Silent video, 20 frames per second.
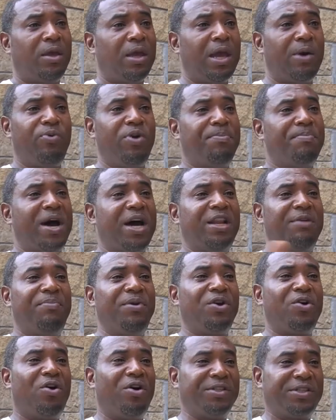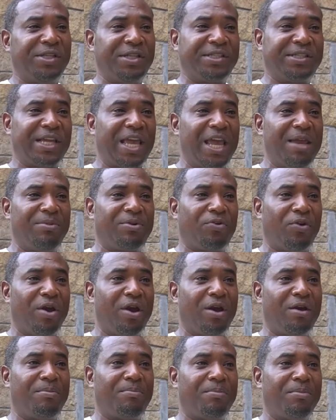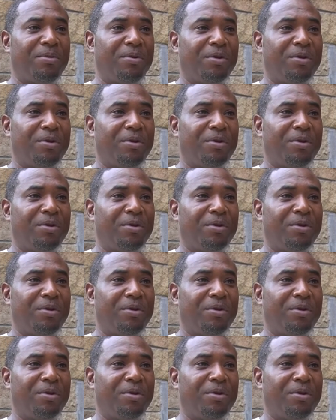and we might have been going to the same crib.